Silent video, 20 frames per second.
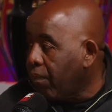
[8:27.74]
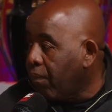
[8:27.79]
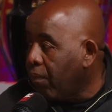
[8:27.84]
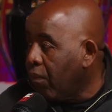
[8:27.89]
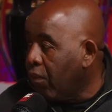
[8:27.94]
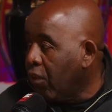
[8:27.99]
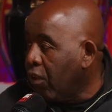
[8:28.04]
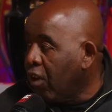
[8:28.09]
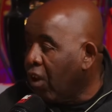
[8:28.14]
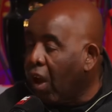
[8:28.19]

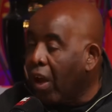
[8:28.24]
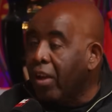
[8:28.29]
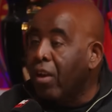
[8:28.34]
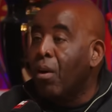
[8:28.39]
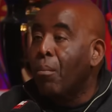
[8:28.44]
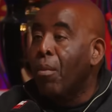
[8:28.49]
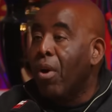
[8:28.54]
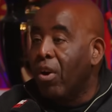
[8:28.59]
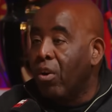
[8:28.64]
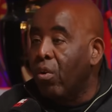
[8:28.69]
like a
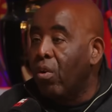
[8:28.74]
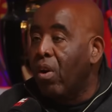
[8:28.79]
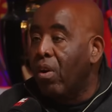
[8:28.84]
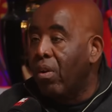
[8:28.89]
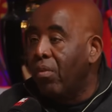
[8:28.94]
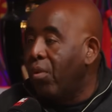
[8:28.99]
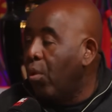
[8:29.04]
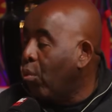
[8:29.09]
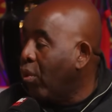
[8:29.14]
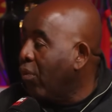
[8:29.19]
Michael
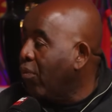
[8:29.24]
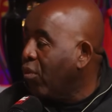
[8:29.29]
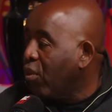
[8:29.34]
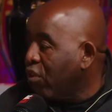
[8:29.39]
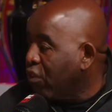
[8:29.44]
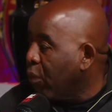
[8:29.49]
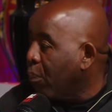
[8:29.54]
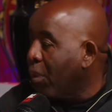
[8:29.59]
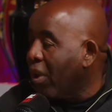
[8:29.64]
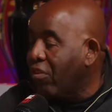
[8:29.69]
Oliver, whether he's
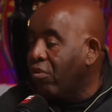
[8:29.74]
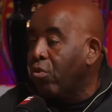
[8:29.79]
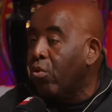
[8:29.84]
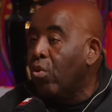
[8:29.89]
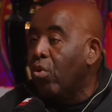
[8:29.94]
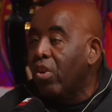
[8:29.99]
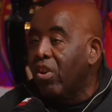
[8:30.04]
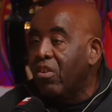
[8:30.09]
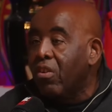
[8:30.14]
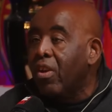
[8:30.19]
the best or
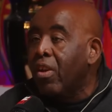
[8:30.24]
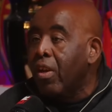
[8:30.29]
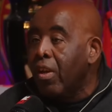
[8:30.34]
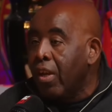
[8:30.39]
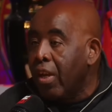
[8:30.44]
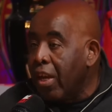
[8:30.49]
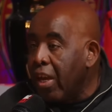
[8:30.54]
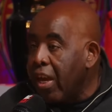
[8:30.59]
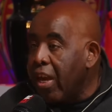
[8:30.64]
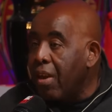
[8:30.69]
not,
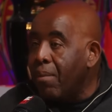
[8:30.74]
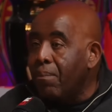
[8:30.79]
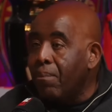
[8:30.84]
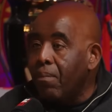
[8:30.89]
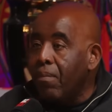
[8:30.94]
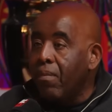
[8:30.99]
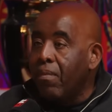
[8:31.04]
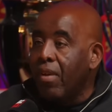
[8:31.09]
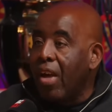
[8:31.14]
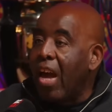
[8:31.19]

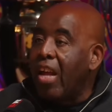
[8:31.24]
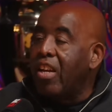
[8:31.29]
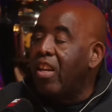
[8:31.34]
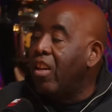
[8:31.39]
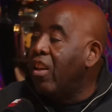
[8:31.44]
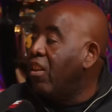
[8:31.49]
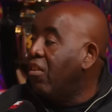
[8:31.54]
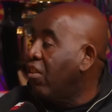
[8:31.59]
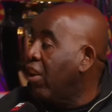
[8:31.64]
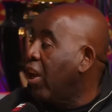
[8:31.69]
him,
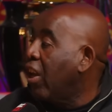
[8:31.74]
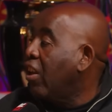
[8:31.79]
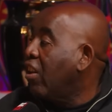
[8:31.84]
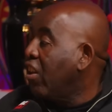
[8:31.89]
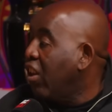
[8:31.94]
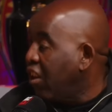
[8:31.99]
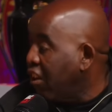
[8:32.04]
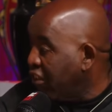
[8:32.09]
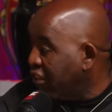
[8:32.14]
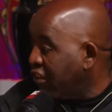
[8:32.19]
Anthony Taylor,
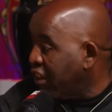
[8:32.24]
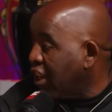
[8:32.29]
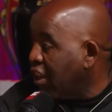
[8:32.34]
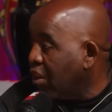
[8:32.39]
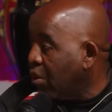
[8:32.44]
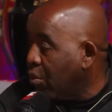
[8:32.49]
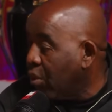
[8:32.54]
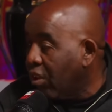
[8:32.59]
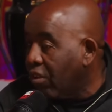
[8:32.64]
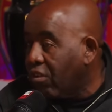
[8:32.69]
they're the
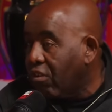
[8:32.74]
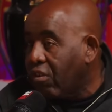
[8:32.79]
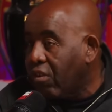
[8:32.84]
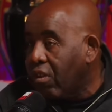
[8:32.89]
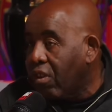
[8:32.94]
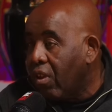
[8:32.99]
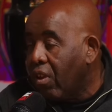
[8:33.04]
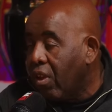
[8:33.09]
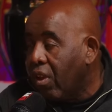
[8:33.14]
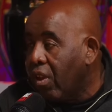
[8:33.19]
senior ones.
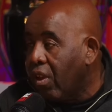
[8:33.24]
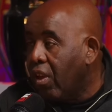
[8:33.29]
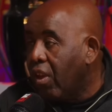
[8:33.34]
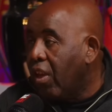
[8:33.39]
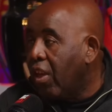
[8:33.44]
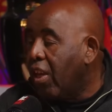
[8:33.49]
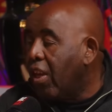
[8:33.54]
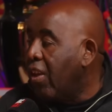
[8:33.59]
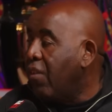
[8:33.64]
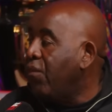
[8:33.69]

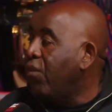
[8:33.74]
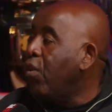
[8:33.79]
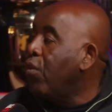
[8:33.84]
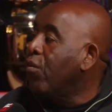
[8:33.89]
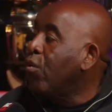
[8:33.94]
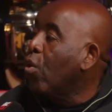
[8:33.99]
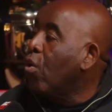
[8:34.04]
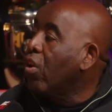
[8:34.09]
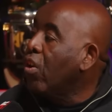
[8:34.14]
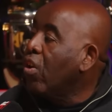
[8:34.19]
If
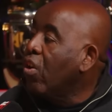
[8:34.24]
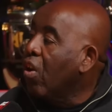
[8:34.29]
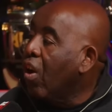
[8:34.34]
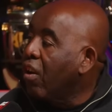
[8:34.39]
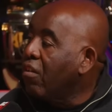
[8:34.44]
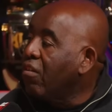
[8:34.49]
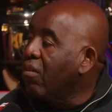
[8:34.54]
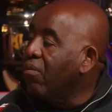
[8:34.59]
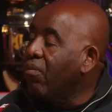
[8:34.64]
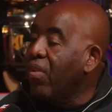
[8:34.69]
you've got the
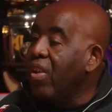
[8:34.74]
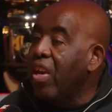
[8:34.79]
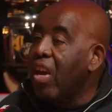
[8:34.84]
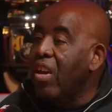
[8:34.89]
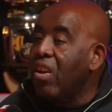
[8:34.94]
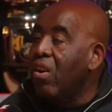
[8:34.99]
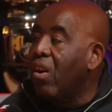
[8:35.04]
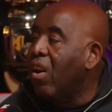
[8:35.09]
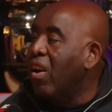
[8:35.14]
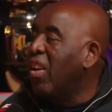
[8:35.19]
guys in
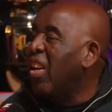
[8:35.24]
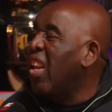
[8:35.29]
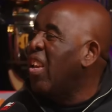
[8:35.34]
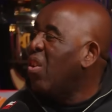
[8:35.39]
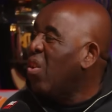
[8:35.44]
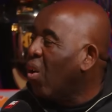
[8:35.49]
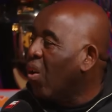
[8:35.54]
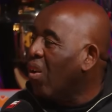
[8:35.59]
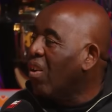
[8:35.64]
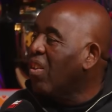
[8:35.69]
VAR and
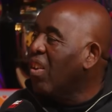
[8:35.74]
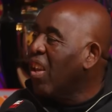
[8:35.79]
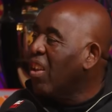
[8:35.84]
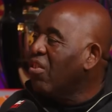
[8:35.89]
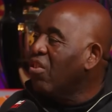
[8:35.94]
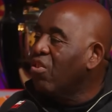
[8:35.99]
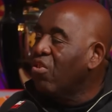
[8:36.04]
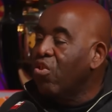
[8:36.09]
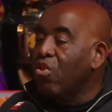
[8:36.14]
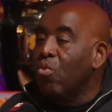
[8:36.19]
they're
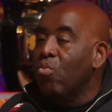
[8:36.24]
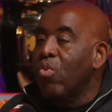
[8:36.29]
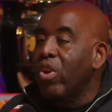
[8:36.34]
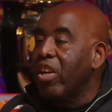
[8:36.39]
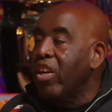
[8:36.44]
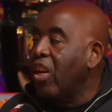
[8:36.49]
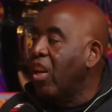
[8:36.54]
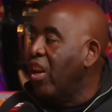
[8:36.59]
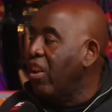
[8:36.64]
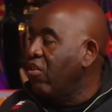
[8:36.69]
just your
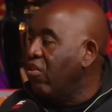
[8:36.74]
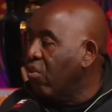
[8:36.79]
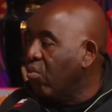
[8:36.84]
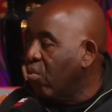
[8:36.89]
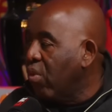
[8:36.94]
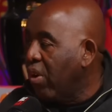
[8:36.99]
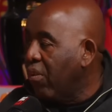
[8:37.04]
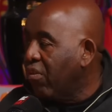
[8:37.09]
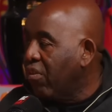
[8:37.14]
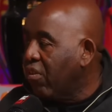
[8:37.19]
regulation
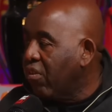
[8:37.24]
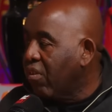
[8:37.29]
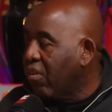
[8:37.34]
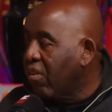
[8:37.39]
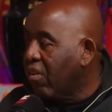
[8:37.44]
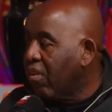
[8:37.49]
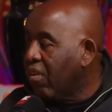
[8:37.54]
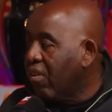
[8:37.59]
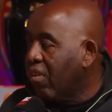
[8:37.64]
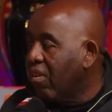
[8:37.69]
refs,
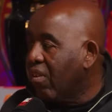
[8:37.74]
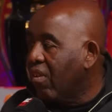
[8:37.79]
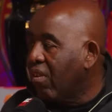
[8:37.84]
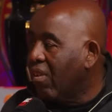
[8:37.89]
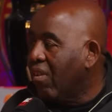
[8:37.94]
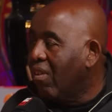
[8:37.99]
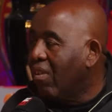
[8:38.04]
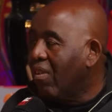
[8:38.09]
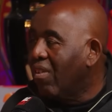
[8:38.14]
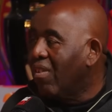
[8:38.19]

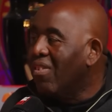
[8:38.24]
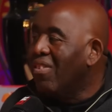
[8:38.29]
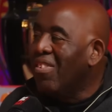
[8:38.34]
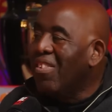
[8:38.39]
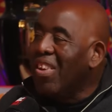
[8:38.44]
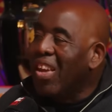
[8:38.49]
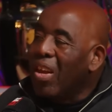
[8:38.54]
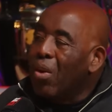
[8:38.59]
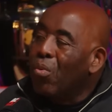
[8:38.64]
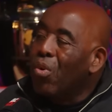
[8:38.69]
do
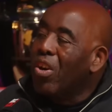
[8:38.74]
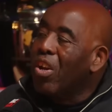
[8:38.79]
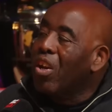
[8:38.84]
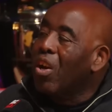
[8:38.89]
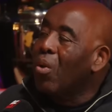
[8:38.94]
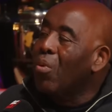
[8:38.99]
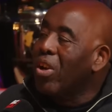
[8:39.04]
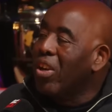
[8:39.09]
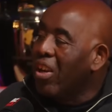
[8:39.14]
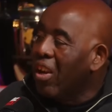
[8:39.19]
they want to
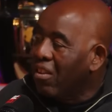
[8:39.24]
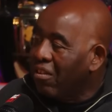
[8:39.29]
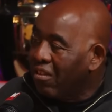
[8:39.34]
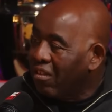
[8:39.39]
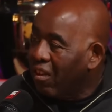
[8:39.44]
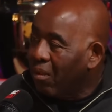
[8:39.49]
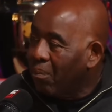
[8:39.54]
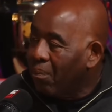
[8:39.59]
go against him?